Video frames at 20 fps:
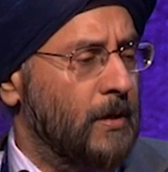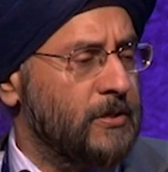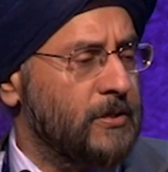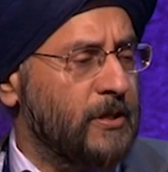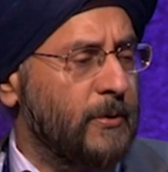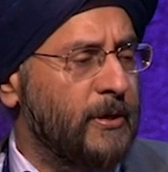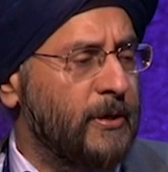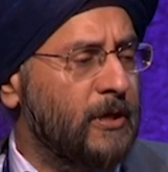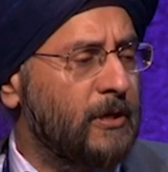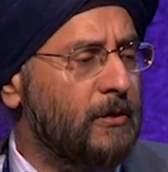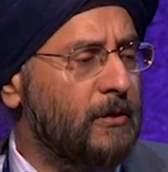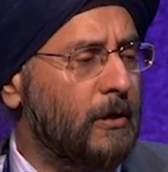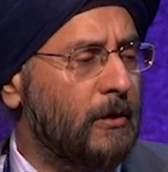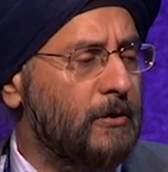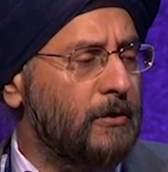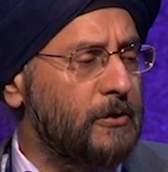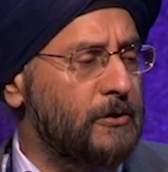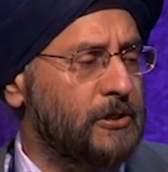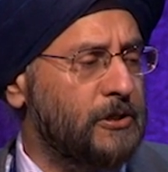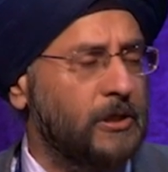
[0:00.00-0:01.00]
So in
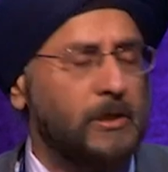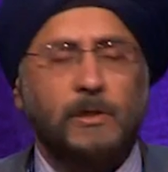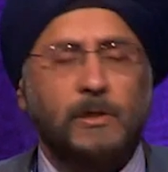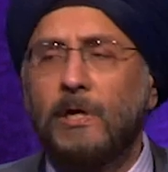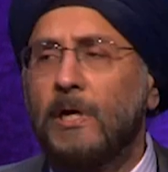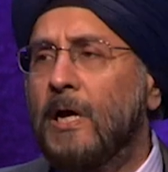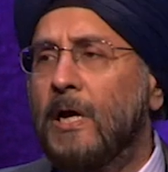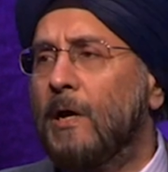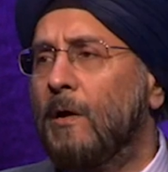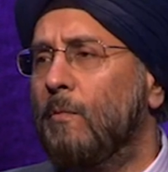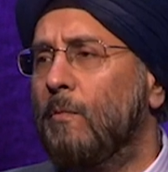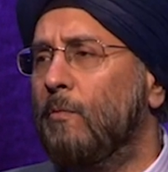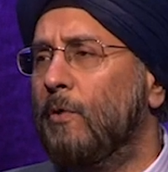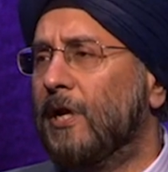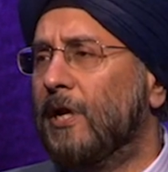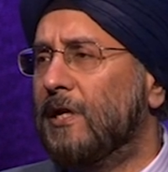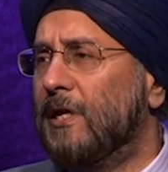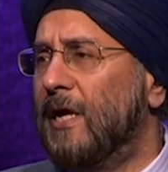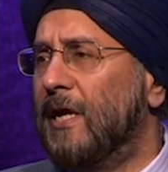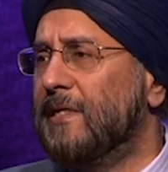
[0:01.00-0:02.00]
conclusion,
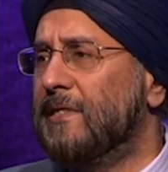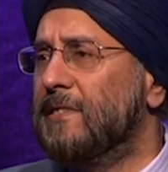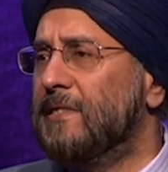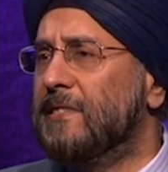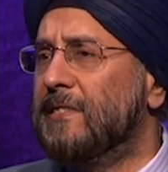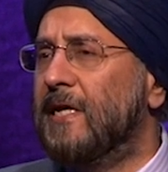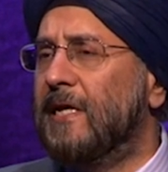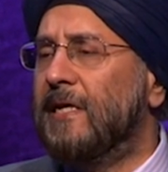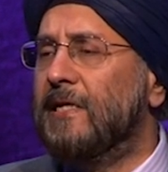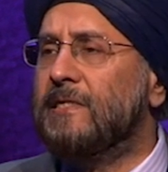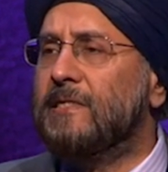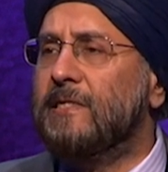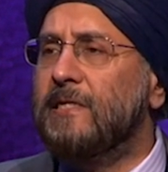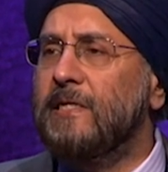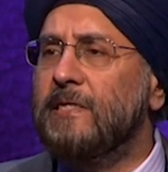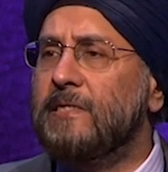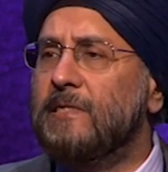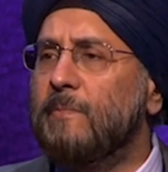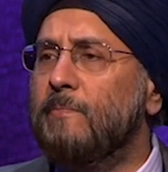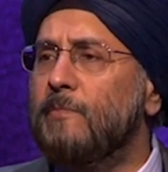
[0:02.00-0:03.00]
what I'd like to say is
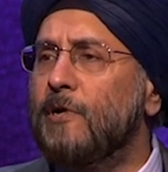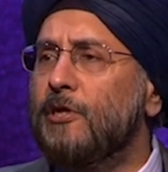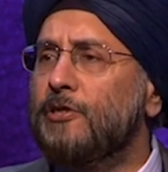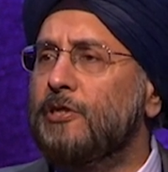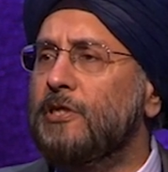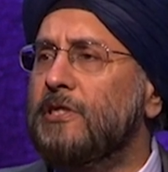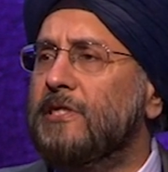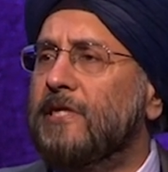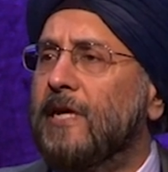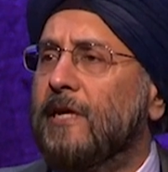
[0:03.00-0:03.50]
these emerging